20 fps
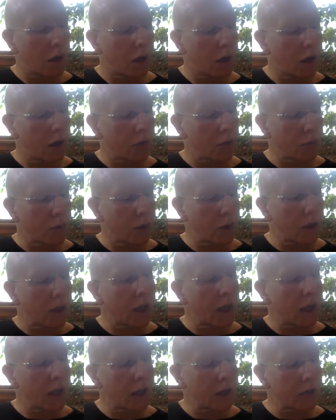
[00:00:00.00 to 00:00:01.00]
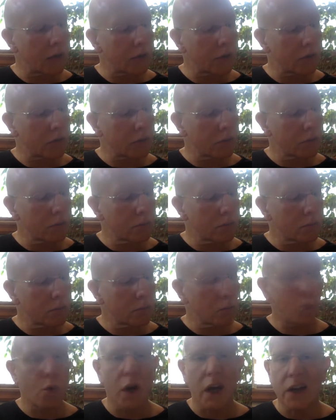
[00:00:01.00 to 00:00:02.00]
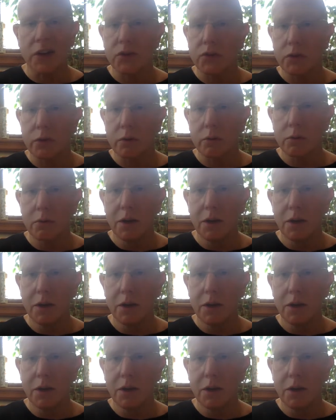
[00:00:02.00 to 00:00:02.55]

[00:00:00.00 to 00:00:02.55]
as well as rest.